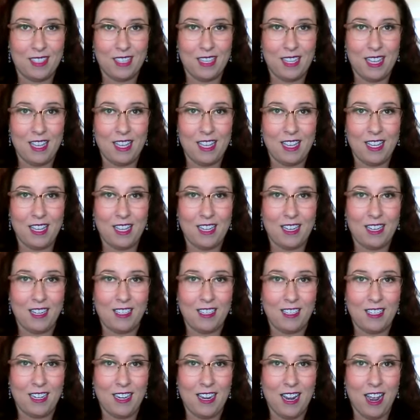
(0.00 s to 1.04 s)

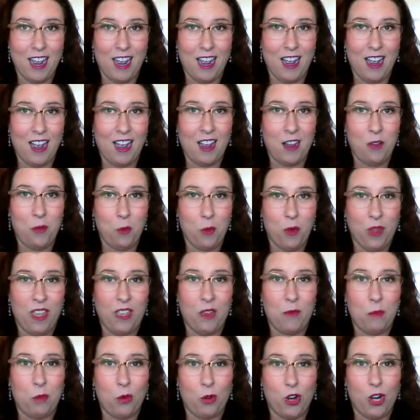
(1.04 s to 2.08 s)
And I
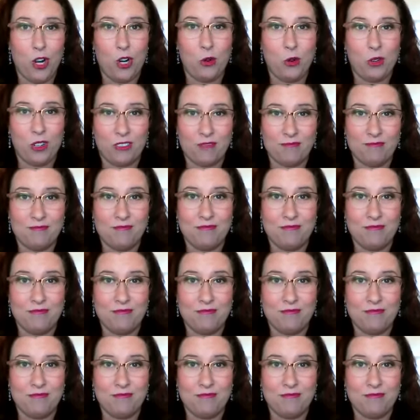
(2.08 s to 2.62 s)
went broke